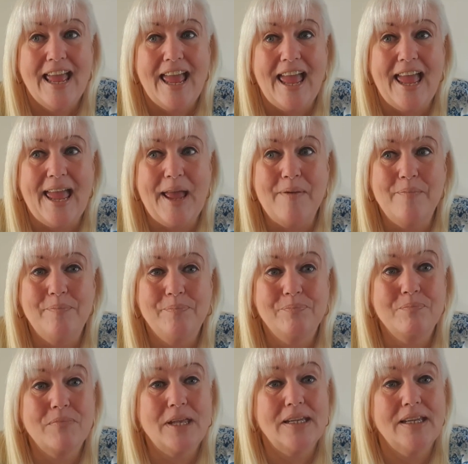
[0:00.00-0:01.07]

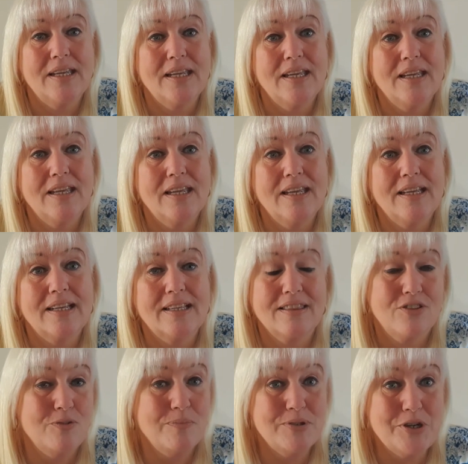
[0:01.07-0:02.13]

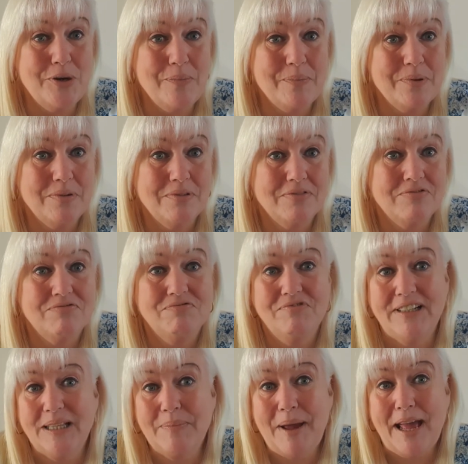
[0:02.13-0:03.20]
Thumbs up,
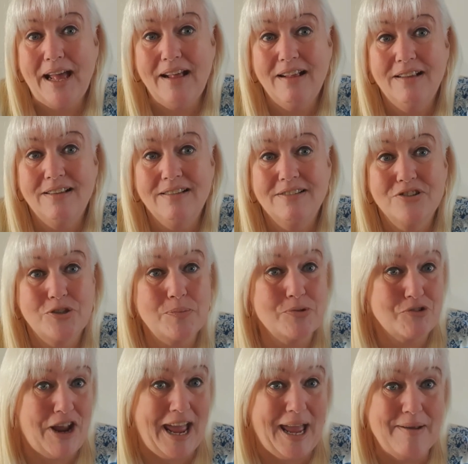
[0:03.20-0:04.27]
ring the bell,
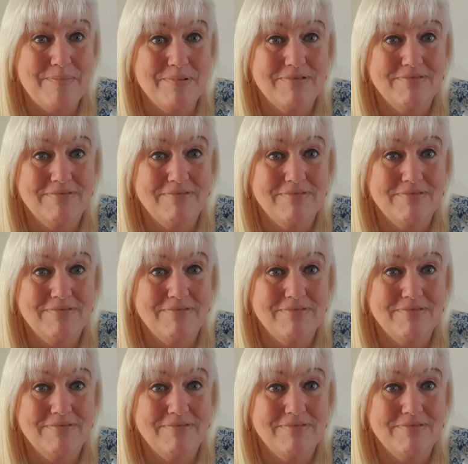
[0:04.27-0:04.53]
subscribe,